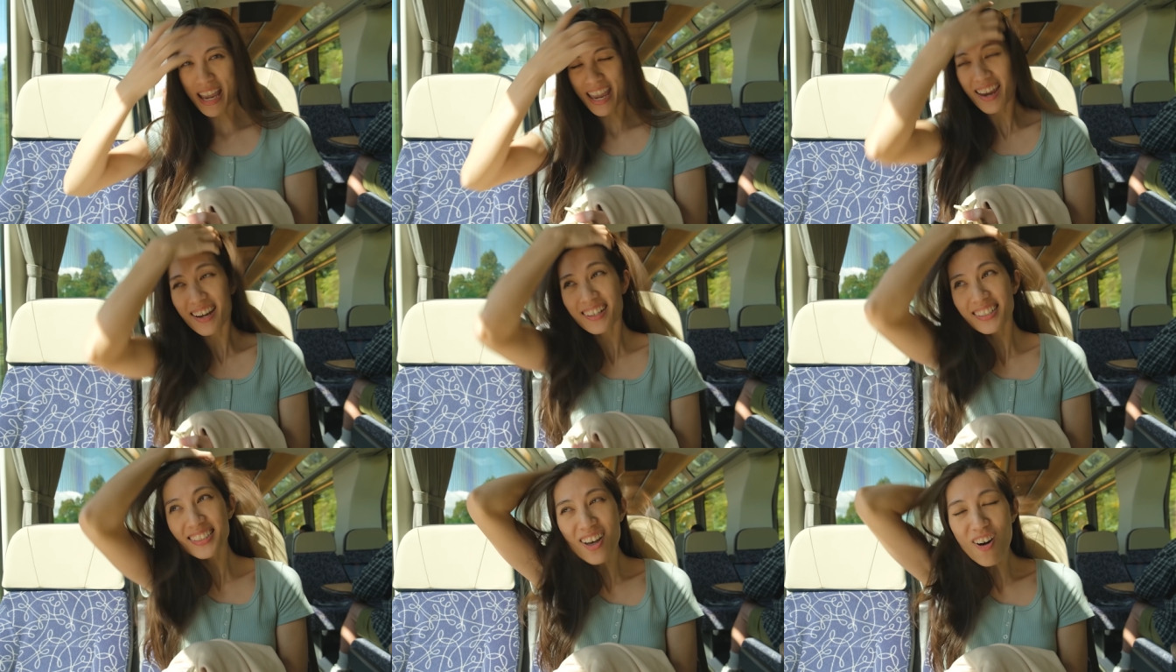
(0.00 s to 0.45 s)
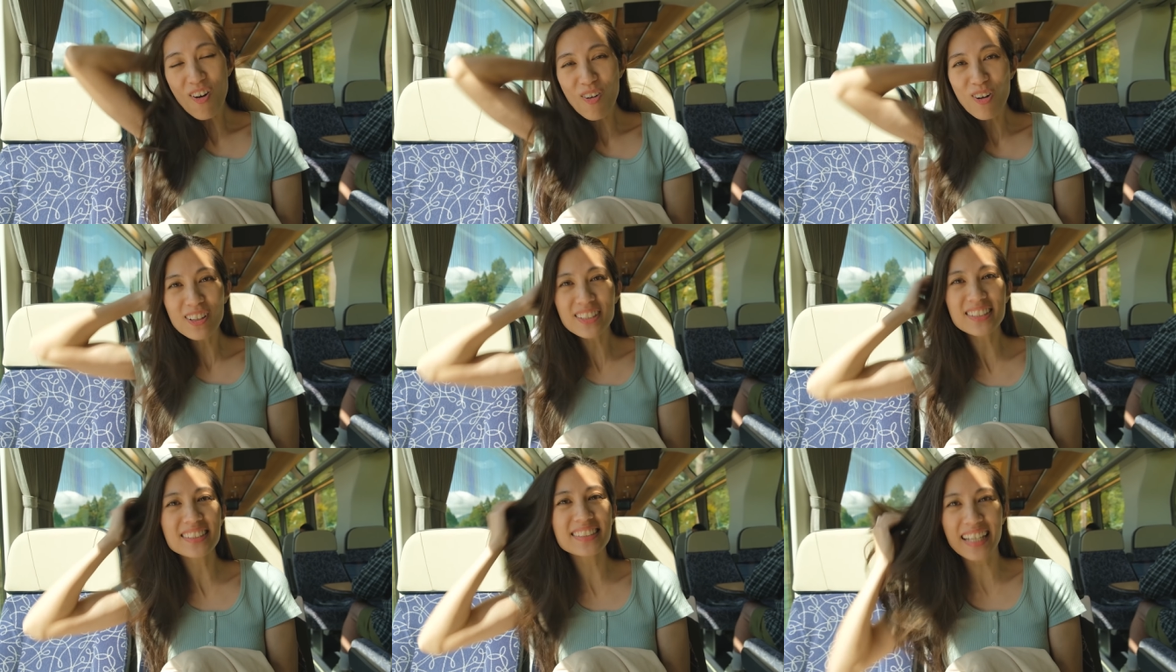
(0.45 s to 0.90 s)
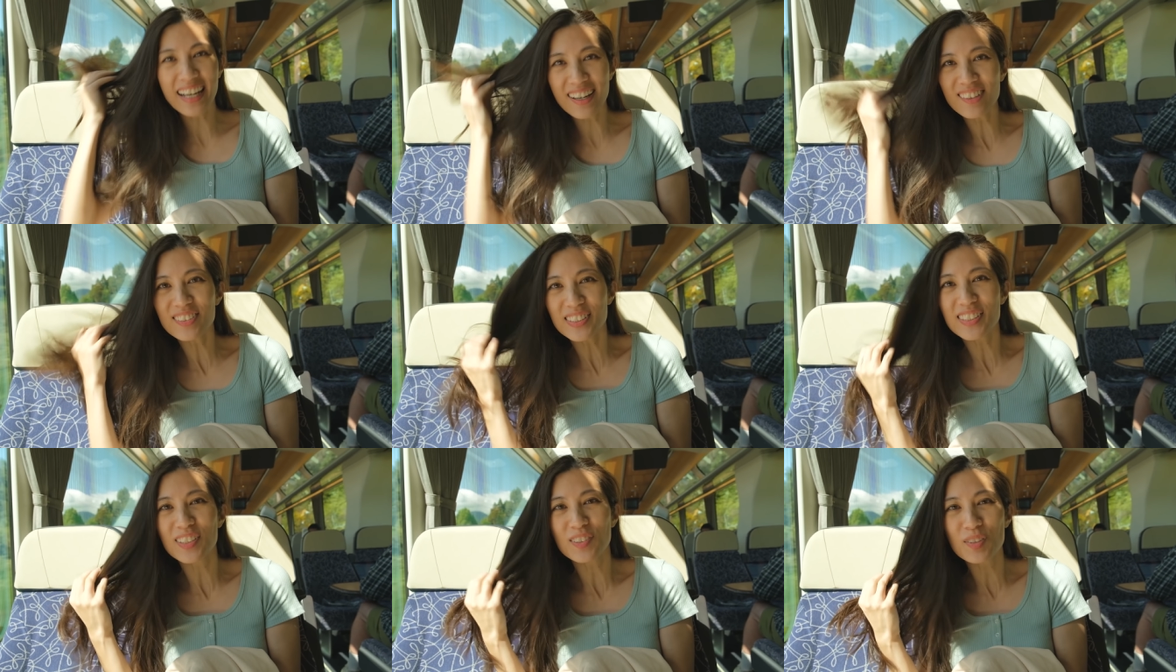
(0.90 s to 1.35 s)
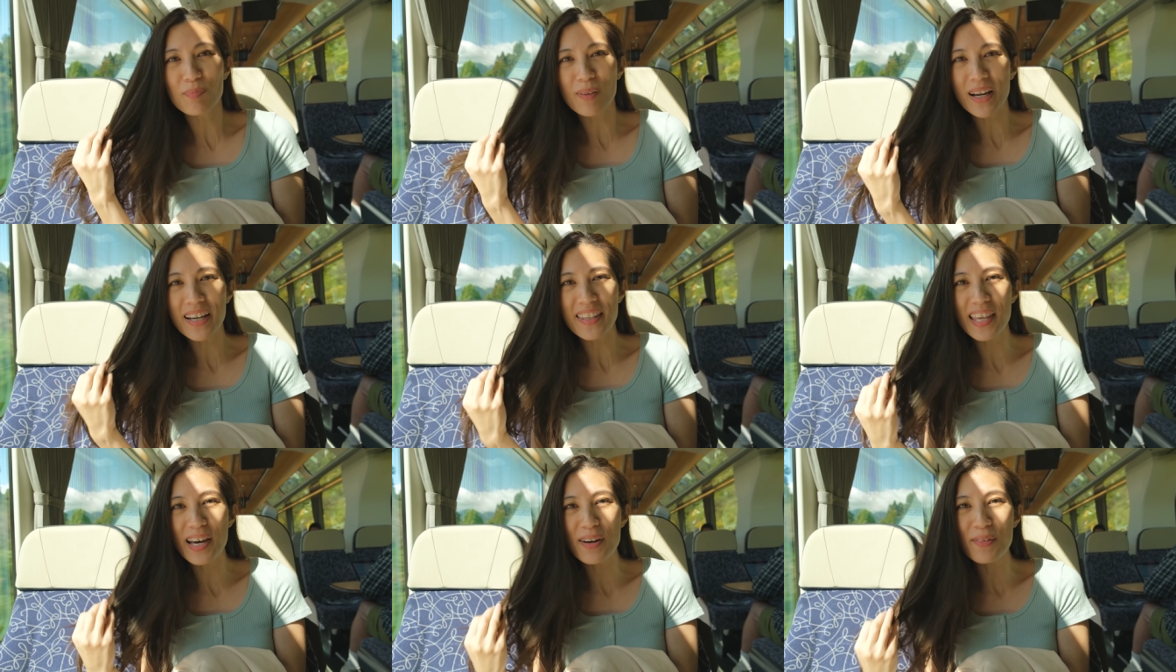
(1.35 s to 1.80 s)
hair is all tousled
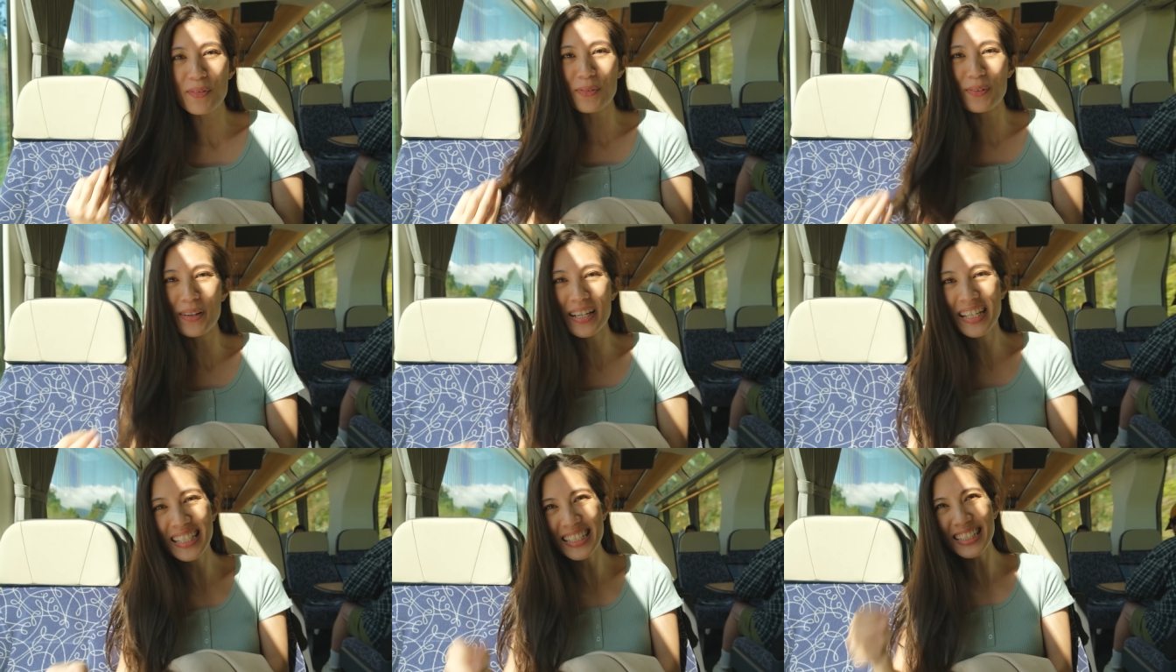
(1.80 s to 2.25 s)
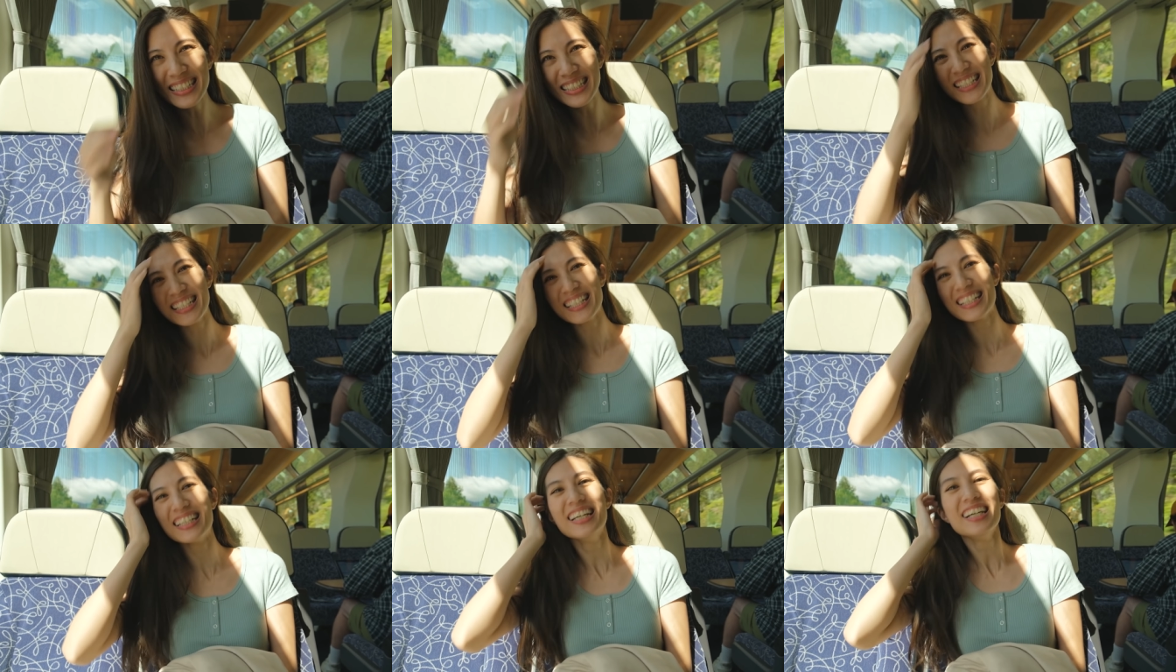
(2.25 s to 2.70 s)
by that wind.